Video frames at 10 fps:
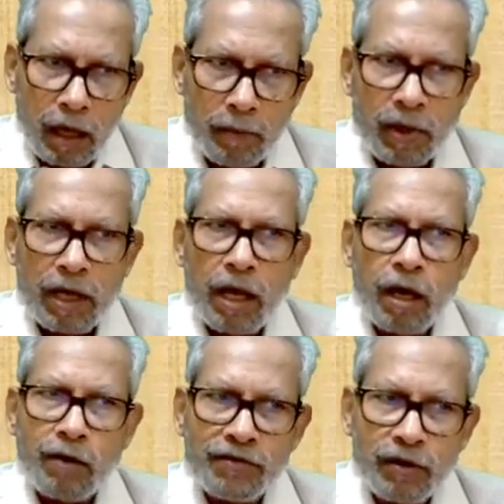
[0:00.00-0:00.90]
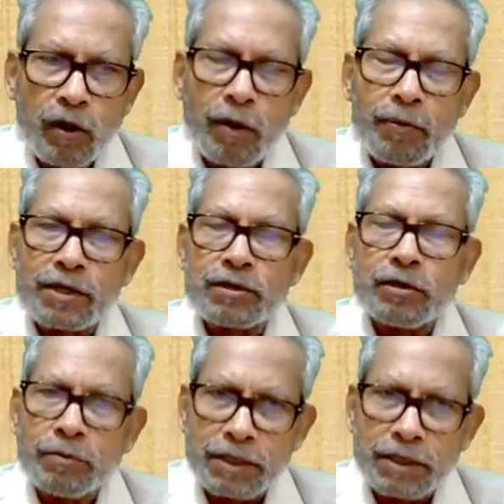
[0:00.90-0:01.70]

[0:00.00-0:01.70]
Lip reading: umbrella of your operational